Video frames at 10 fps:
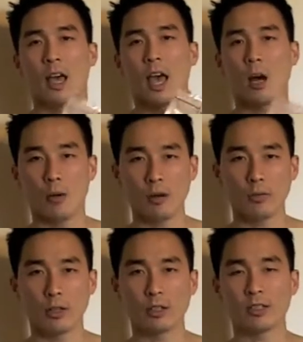
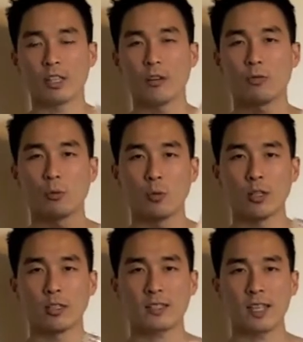However, on a scale from
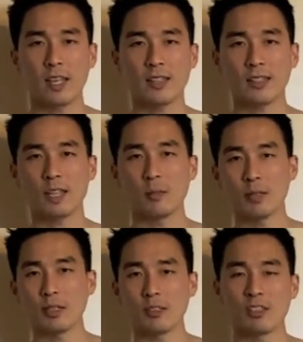1 to 10, 10
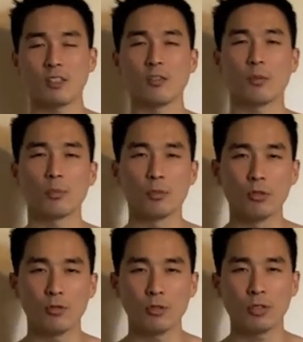being the seal of
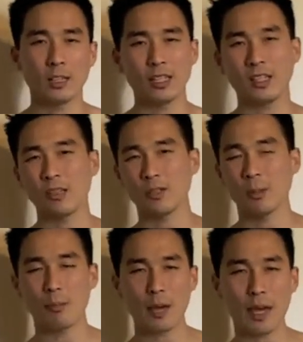approval, I give it
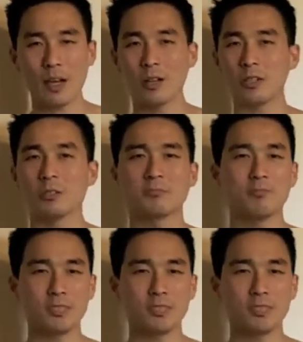about,